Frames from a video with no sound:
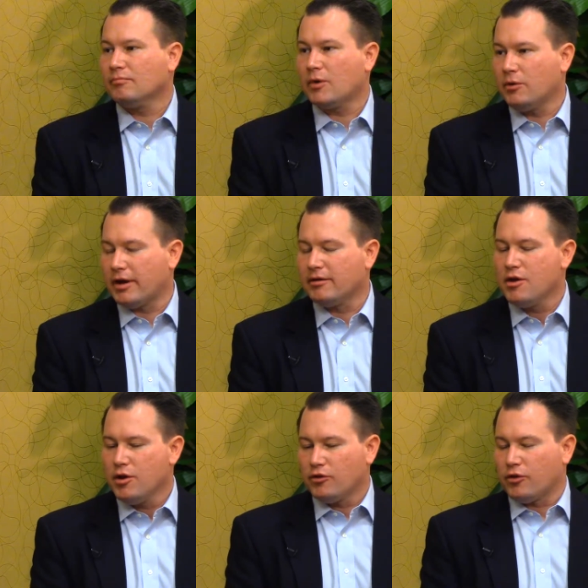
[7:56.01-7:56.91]
Okay,
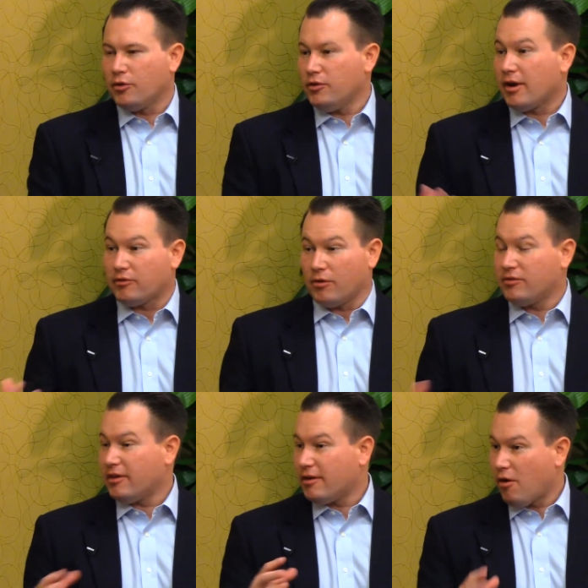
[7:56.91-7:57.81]
so you guys aren't
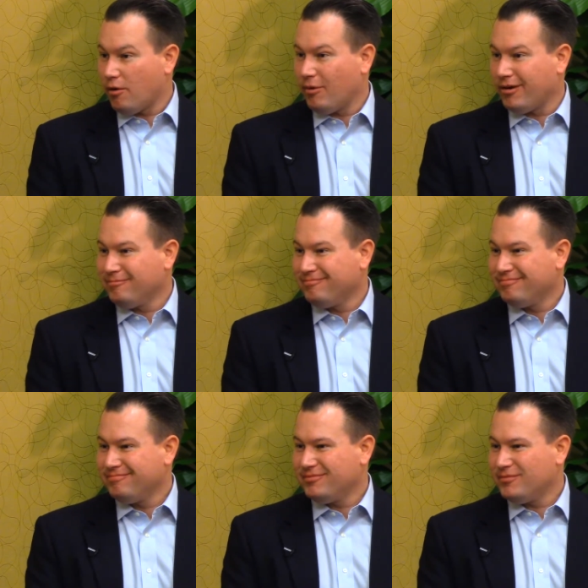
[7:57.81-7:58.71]
selling hardware.
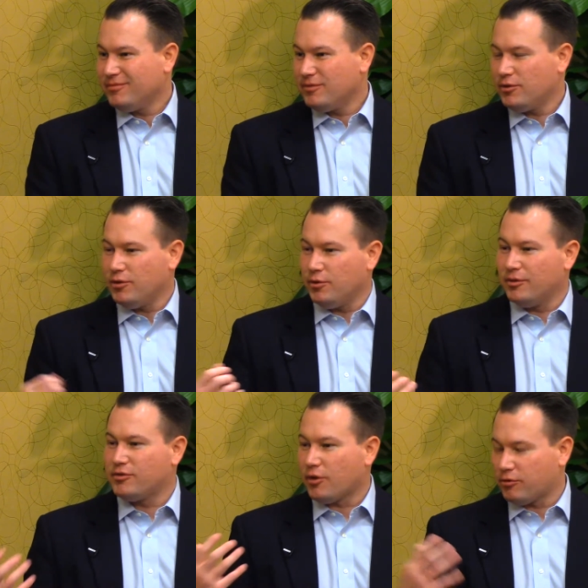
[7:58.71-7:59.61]
Correct. You
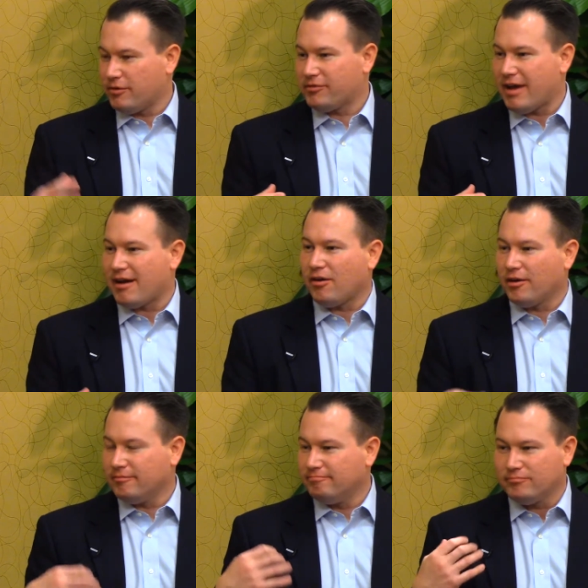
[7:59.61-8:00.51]
install SwiftStack on